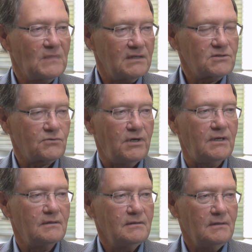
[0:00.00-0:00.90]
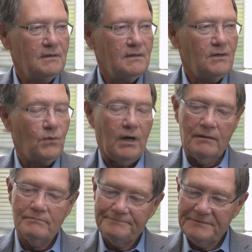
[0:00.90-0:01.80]
That's great.
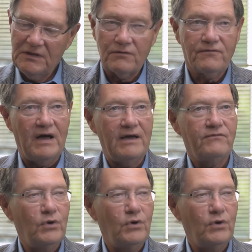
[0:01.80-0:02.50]
Well, there are 5